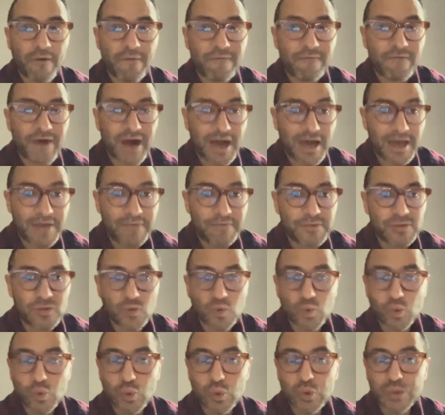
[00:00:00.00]
5
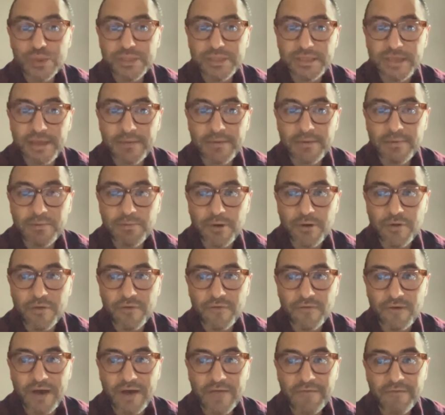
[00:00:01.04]
to
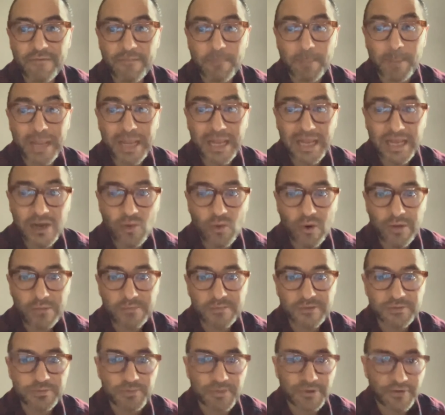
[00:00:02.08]
7.5
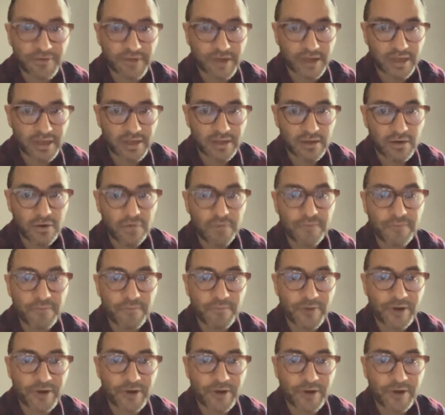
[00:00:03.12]
milligrams per day of